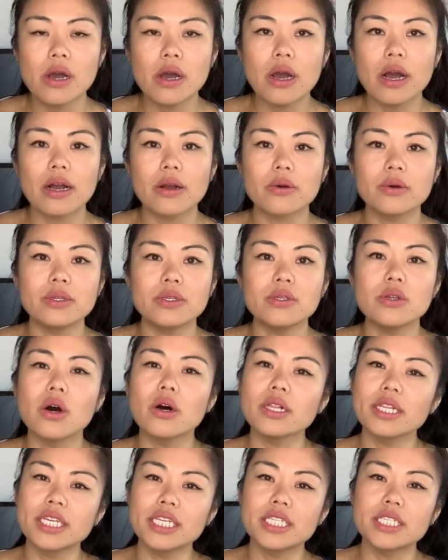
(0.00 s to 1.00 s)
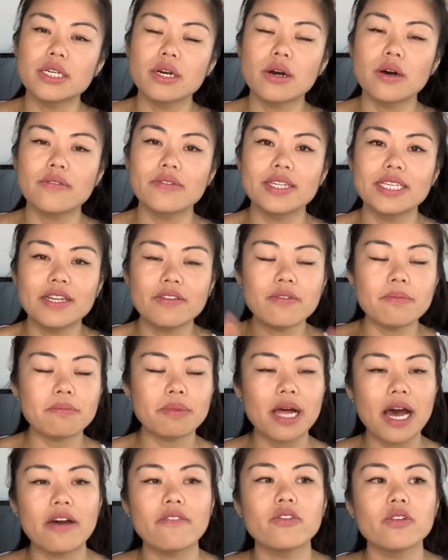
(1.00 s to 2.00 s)
a good knowledge of the different
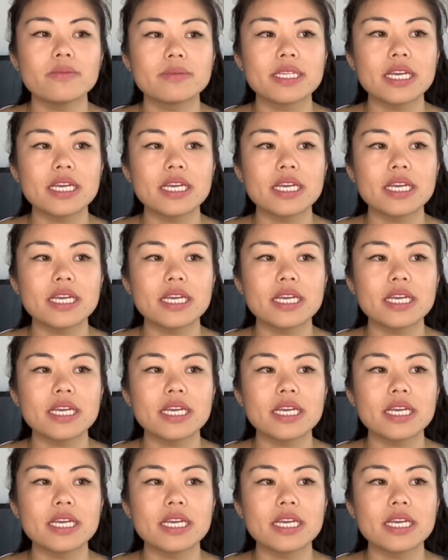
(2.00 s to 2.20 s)
platforms